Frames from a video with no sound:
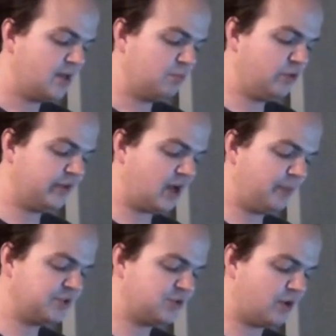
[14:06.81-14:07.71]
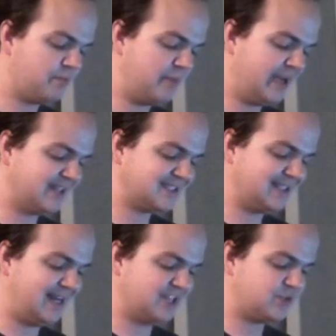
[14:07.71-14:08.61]
Moving up into our Mega
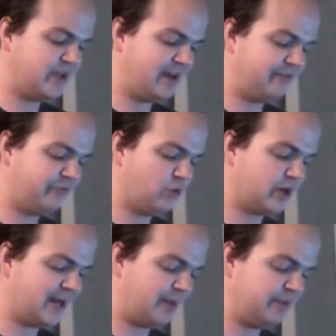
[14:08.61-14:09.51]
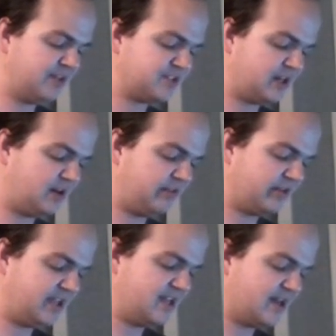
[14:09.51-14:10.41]
slots, we have 4 copies
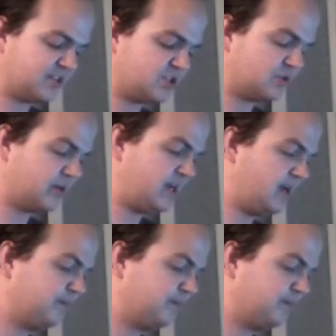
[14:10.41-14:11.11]
of EX3